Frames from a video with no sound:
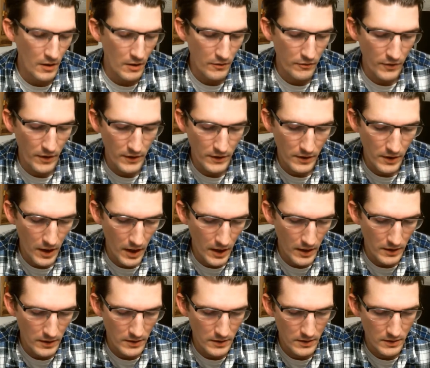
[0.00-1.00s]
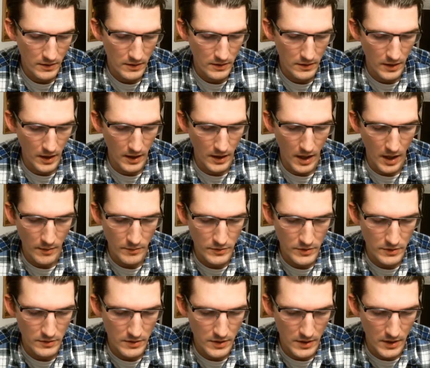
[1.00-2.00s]
Father God, I come
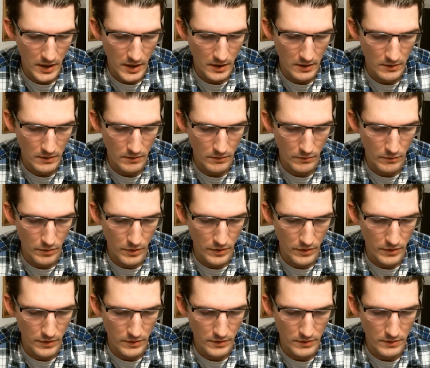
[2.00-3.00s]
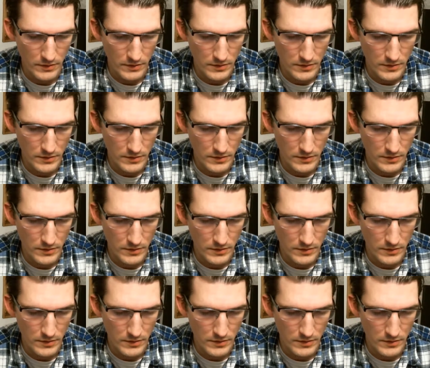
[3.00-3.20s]
to you tonight with